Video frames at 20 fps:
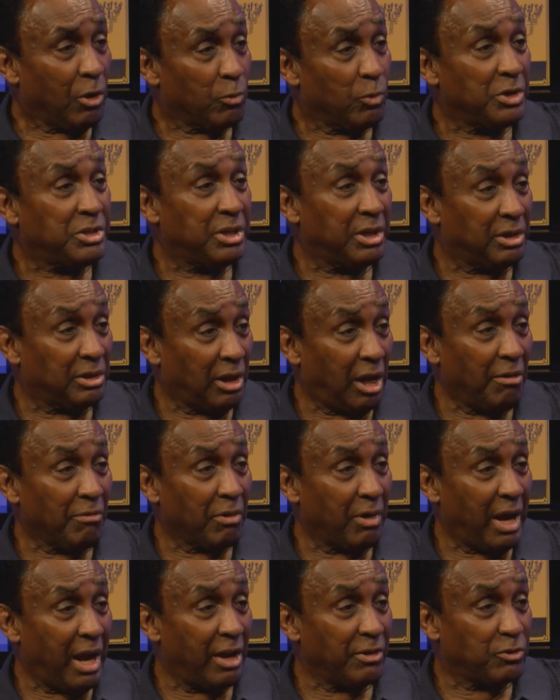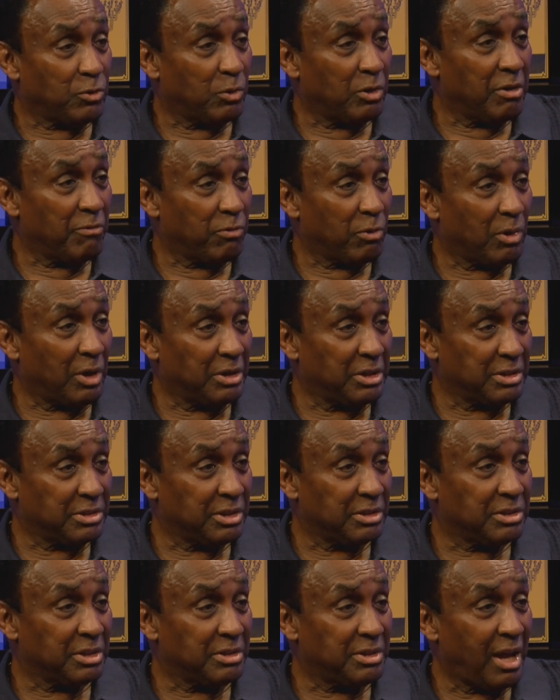Richie Glover had 24
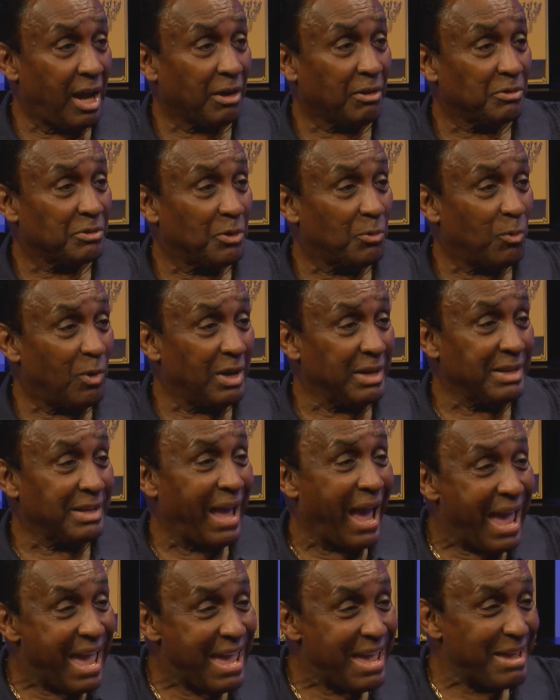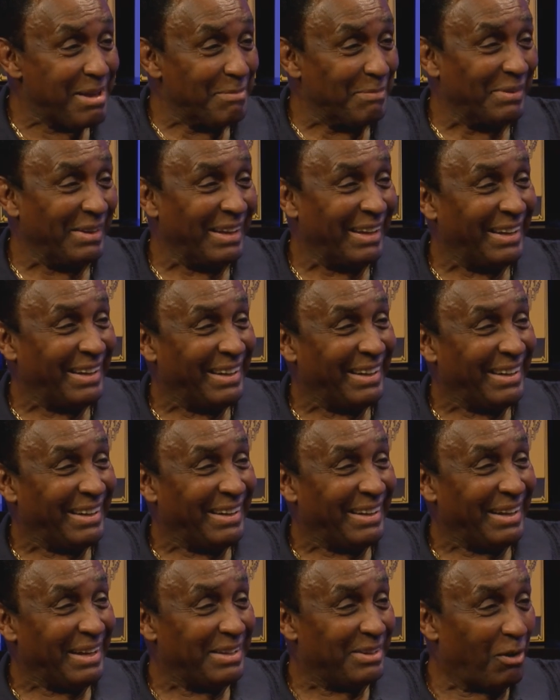unassisted tackles in one game,
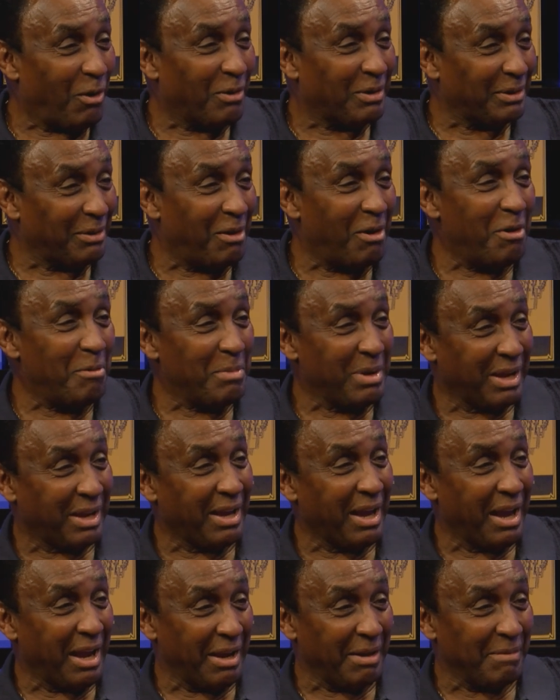an Oklahoma game.